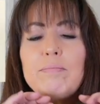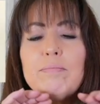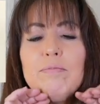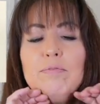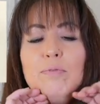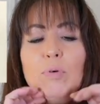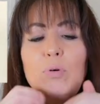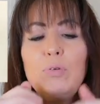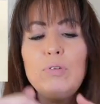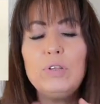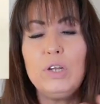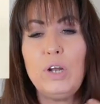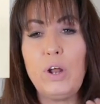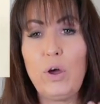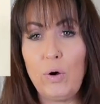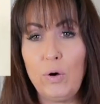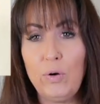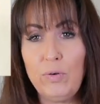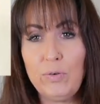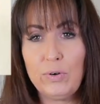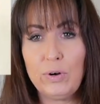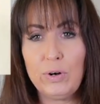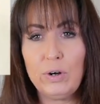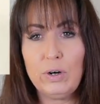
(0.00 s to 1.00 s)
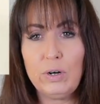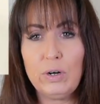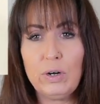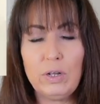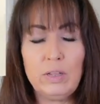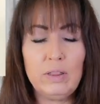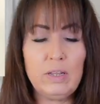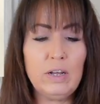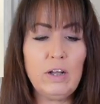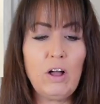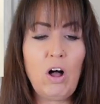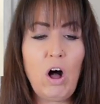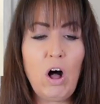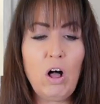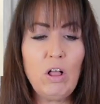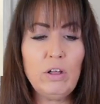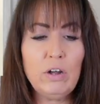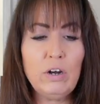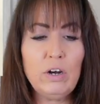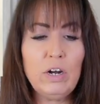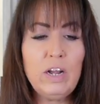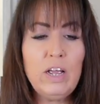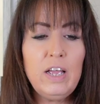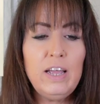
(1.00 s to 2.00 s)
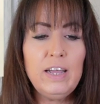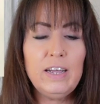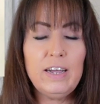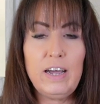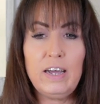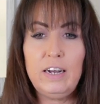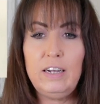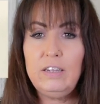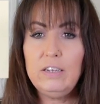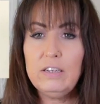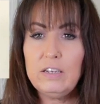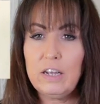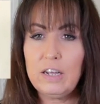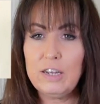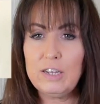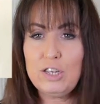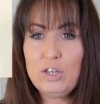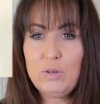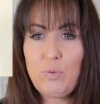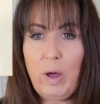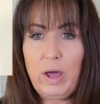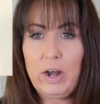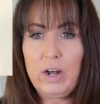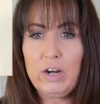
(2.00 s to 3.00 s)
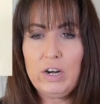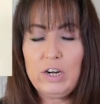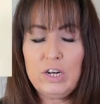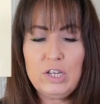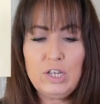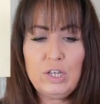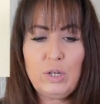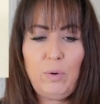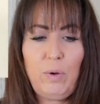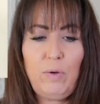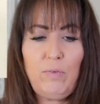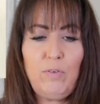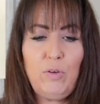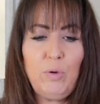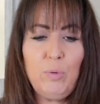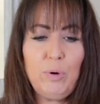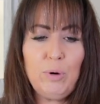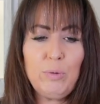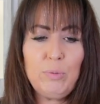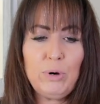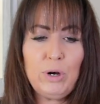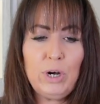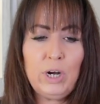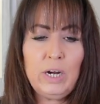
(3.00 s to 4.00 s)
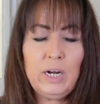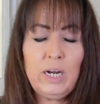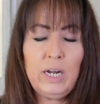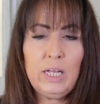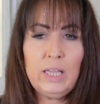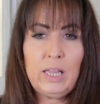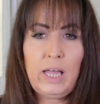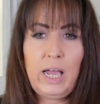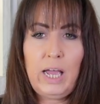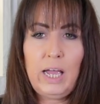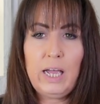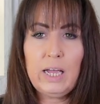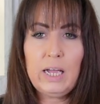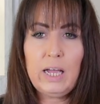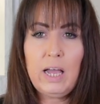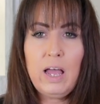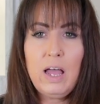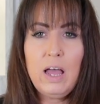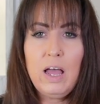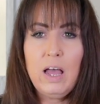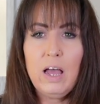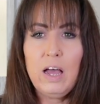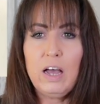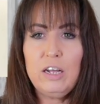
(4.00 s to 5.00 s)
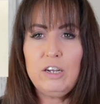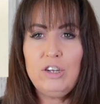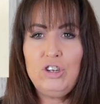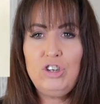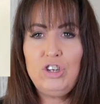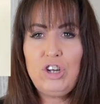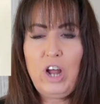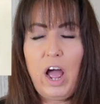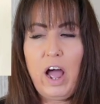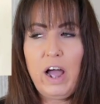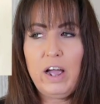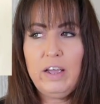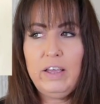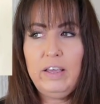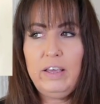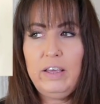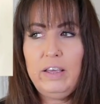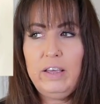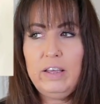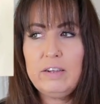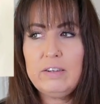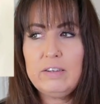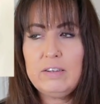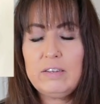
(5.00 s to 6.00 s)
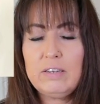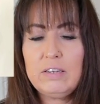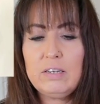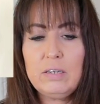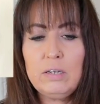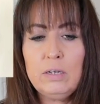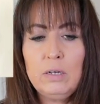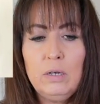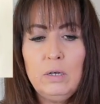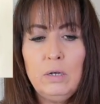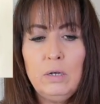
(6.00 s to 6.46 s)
fold it over, and the collar kind of looks like a sweater. So if you were wearing like a jacket